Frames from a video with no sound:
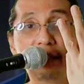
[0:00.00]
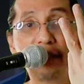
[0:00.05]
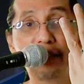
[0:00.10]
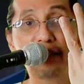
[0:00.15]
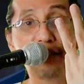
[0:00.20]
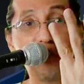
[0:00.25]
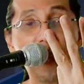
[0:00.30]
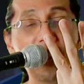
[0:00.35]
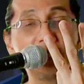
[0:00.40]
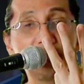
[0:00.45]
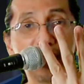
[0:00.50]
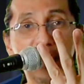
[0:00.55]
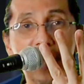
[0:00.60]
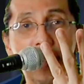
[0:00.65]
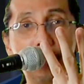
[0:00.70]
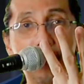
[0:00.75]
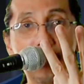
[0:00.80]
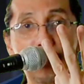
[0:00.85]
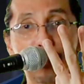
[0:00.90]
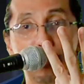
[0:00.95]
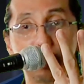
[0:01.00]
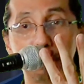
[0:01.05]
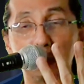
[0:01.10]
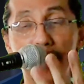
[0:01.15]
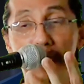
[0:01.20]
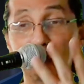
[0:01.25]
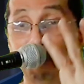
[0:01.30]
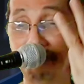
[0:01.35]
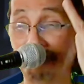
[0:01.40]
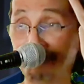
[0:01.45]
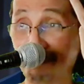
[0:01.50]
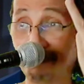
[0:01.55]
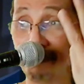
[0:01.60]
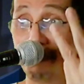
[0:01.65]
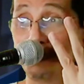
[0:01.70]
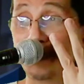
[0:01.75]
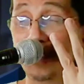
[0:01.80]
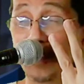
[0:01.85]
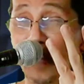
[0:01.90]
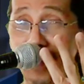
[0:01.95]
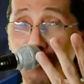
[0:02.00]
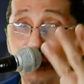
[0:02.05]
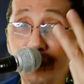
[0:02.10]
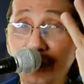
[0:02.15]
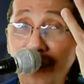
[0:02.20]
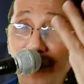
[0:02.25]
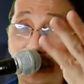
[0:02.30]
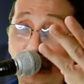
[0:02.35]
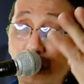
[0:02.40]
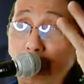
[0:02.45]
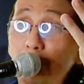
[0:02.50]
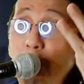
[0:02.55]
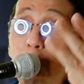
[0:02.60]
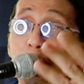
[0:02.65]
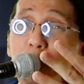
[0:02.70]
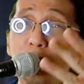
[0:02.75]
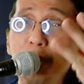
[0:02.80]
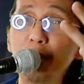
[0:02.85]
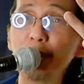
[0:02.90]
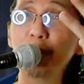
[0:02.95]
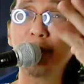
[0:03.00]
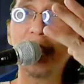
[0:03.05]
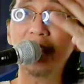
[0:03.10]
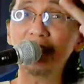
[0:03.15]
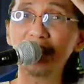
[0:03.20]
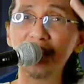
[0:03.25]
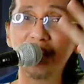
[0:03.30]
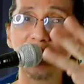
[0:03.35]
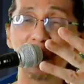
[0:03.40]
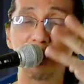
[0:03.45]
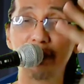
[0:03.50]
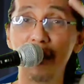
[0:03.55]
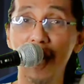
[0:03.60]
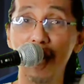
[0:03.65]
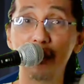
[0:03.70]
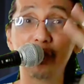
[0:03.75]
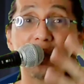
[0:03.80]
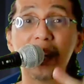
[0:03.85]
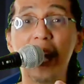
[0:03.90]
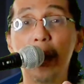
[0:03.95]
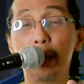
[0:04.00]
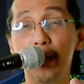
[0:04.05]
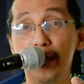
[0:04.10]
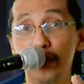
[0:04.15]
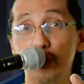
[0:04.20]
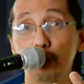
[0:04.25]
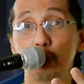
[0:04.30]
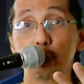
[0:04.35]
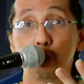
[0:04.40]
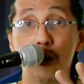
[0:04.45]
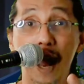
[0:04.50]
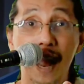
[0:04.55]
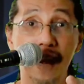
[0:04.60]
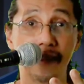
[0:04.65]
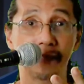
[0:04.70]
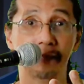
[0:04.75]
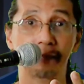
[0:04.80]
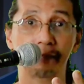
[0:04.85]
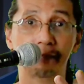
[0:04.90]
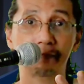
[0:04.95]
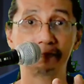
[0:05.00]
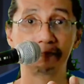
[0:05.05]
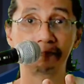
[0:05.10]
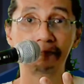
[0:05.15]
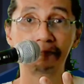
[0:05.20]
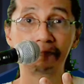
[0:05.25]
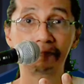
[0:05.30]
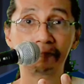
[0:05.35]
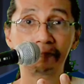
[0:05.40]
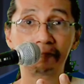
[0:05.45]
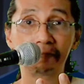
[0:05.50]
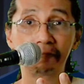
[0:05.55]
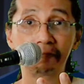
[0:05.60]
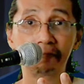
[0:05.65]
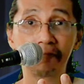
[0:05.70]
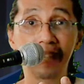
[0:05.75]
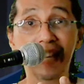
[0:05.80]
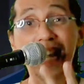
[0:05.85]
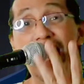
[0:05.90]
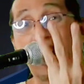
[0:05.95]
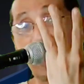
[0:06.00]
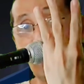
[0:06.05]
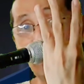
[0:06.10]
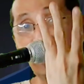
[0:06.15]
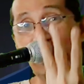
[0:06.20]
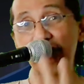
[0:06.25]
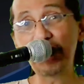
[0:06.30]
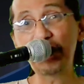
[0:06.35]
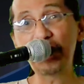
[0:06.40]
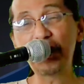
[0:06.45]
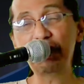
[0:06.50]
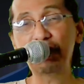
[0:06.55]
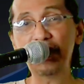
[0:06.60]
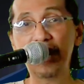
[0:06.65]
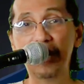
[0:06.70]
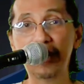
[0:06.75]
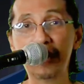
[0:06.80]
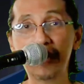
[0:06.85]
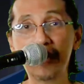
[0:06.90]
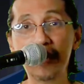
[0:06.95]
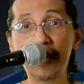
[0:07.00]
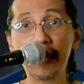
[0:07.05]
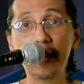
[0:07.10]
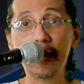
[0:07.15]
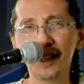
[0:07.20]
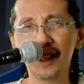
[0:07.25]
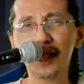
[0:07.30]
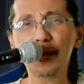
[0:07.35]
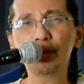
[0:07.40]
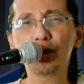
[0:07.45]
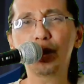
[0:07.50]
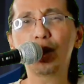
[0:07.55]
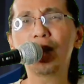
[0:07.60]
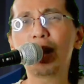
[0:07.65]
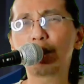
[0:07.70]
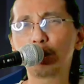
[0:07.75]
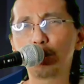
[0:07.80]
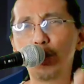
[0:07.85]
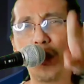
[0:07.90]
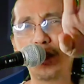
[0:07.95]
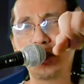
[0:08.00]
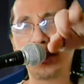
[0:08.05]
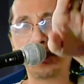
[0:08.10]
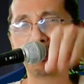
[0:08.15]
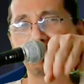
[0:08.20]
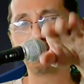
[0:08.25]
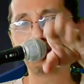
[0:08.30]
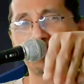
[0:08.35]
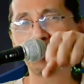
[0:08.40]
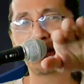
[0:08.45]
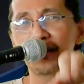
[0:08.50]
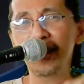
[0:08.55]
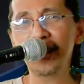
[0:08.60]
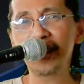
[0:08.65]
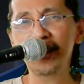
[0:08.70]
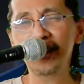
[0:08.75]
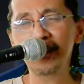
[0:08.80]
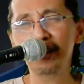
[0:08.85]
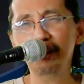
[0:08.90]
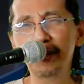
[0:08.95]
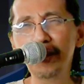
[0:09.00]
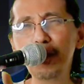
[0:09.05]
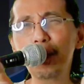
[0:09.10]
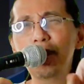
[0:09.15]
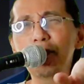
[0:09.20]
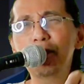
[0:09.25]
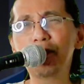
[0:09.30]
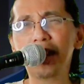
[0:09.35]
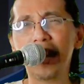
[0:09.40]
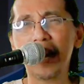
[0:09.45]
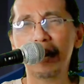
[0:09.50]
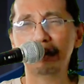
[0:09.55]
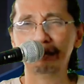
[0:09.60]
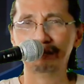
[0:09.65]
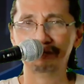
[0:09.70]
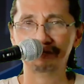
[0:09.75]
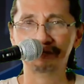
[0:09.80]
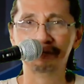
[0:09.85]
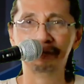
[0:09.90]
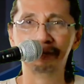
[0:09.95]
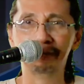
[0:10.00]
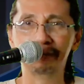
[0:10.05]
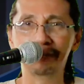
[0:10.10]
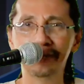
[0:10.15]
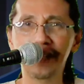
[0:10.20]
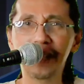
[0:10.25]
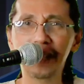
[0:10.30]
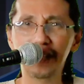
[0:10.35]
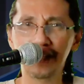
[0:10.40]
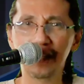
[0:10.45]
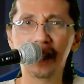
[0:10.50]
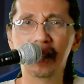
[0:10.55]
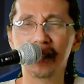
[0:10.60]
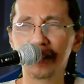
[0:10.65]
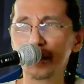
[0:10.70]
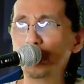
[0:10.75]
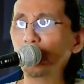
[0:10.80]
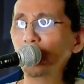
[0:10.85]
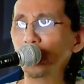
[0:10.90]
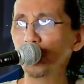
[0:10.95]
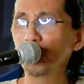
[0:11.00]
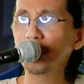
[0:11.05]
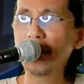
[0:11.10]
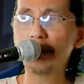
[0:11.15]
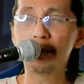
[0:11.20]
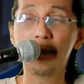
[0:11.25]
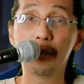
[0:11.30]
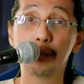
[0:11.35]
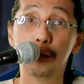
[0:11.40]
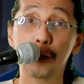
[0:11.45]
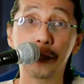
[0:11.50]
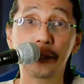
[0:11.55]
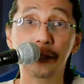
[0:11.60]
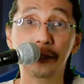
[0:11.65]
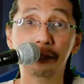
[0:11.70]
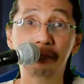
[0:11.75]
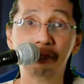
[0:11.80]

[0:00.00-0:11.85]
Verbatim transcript: define the episode, but it will give you a pretty good idea of how the episode ran. Kaya nga gear shift eh. It's up to you now to watch it. Okay? Panoorin nyo na lang. And yeah, you'll, you'll get my point.